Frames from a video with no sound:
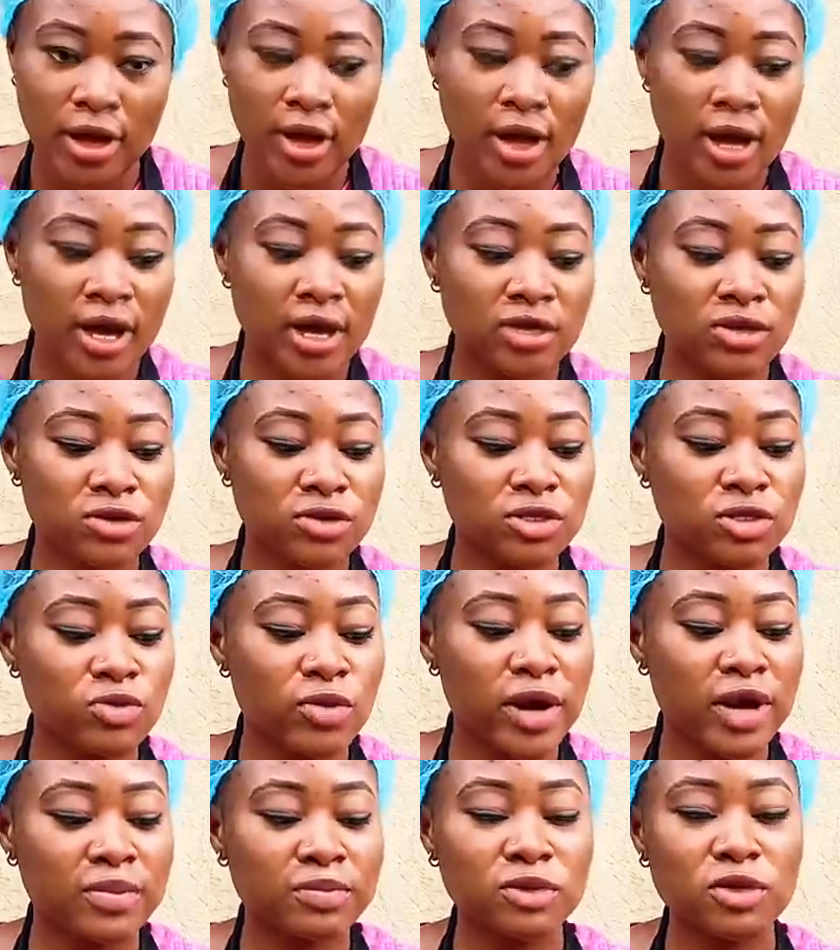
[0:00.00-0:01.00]
And the reason why
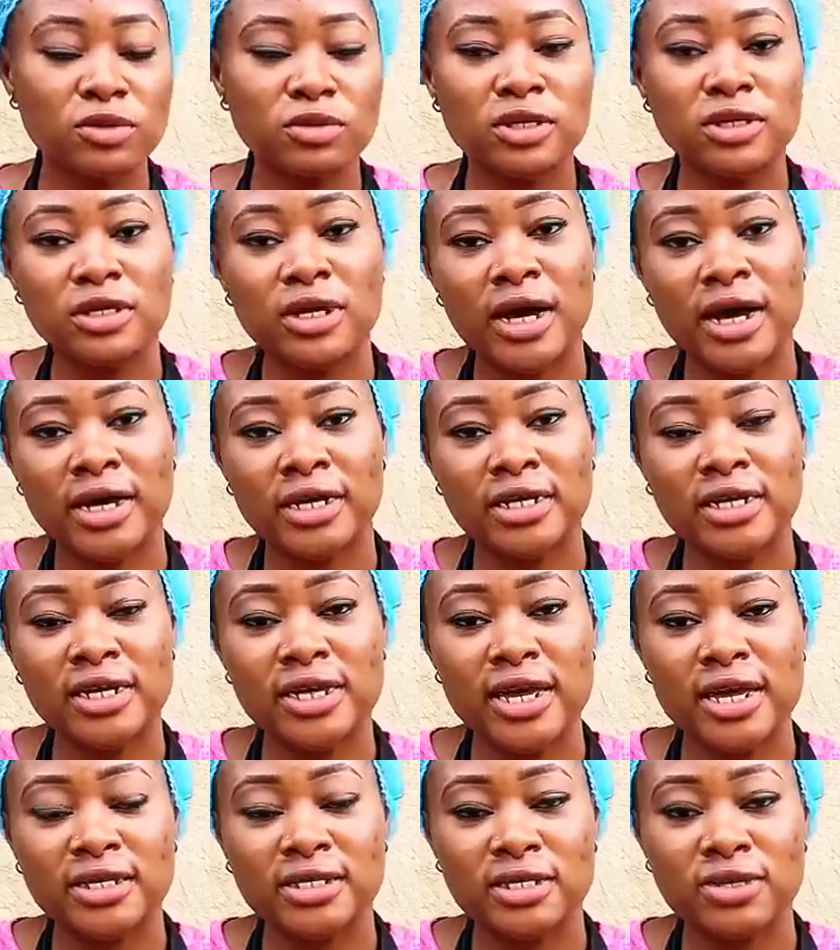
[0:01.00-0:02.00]
I didn't
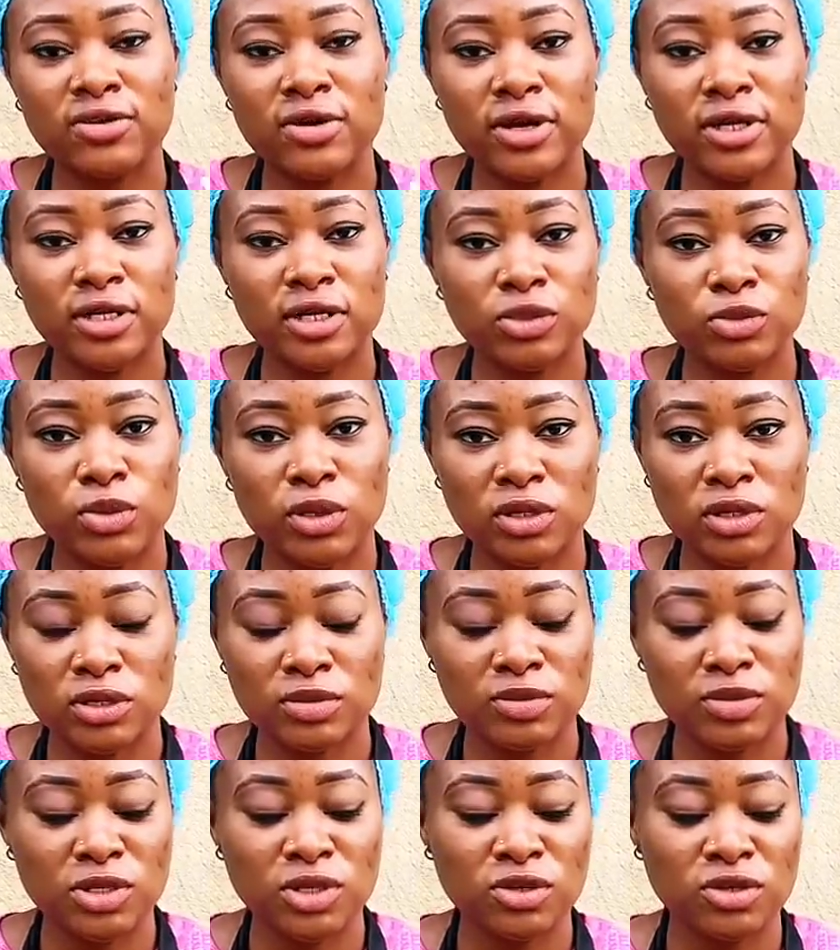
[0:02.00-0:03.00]
get the grounded one is
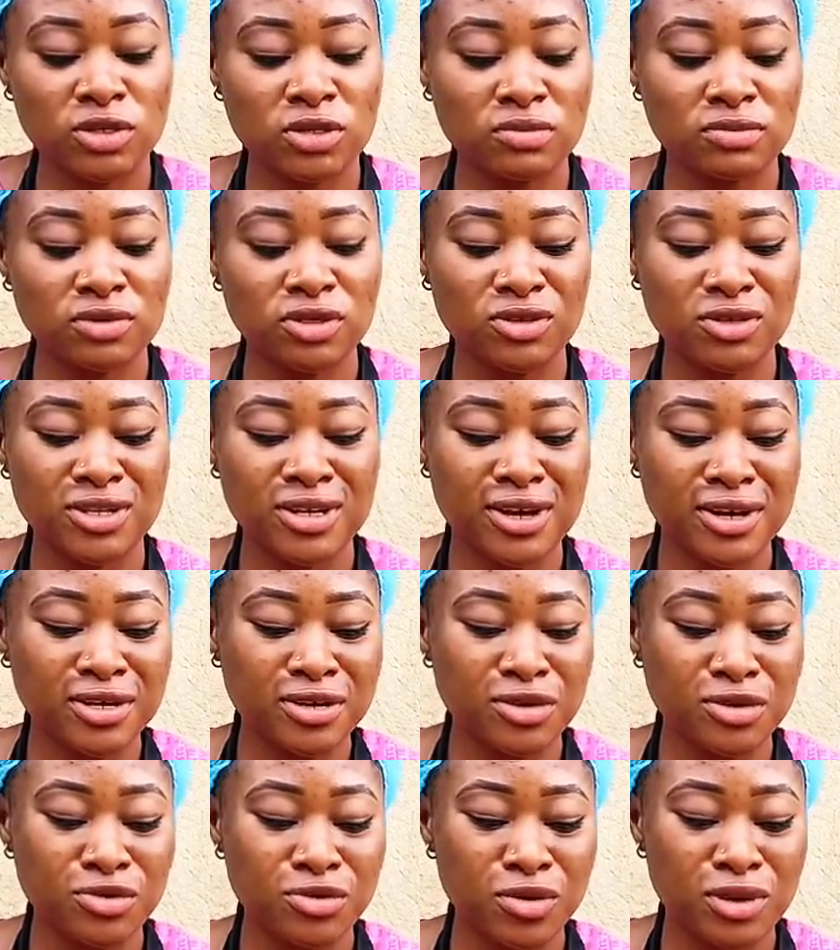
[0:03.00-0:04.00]
because the
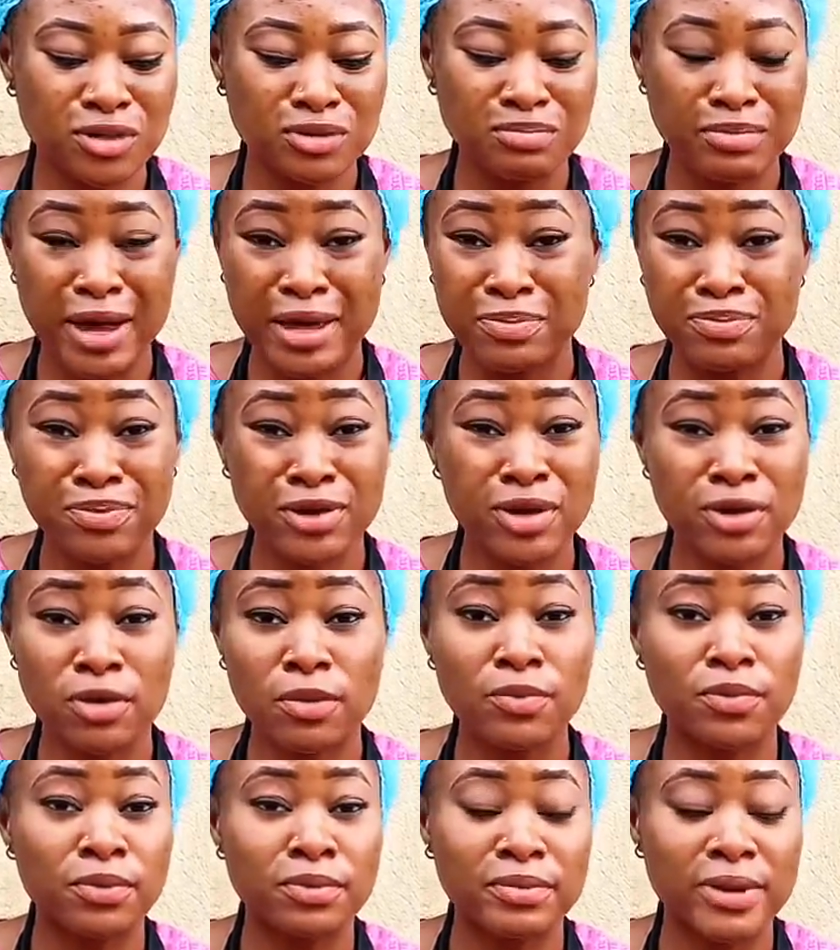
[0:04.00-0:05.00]
grounded one might be
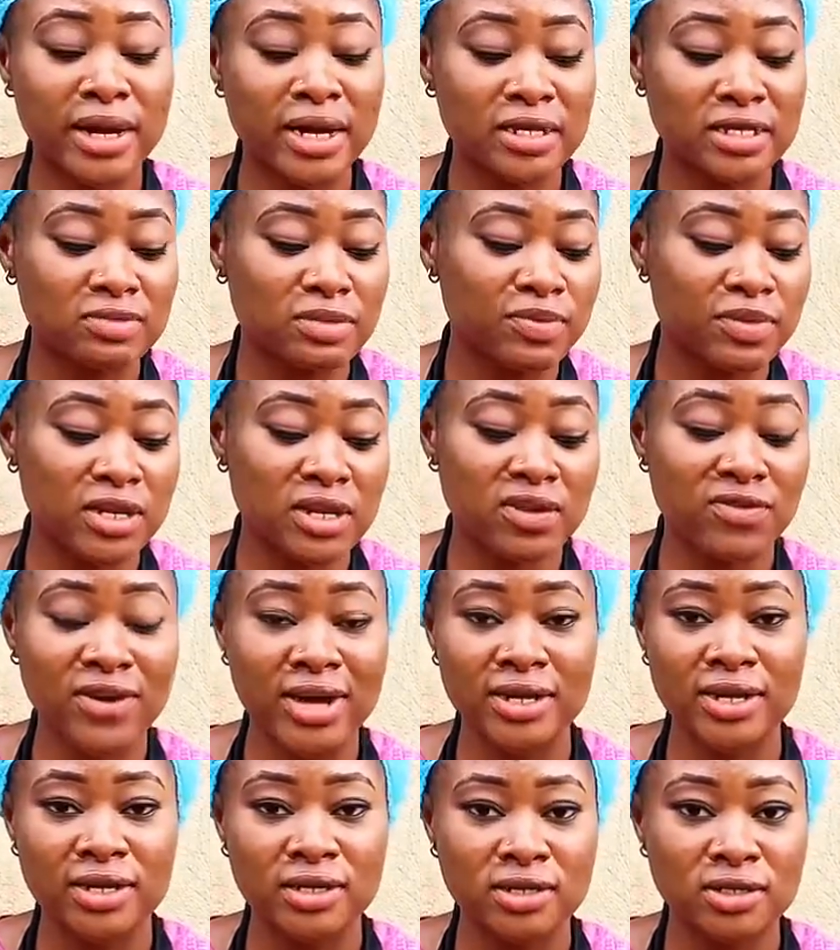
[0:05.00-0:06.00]
compromised. Maybe they
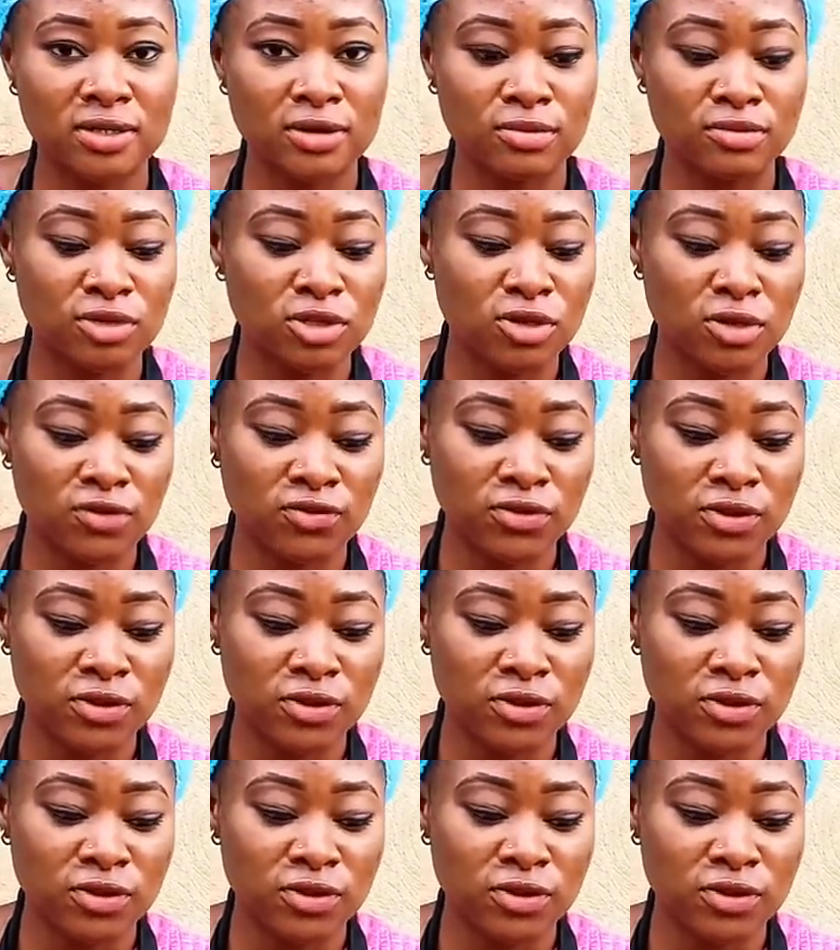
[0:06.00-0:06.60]
added some stuff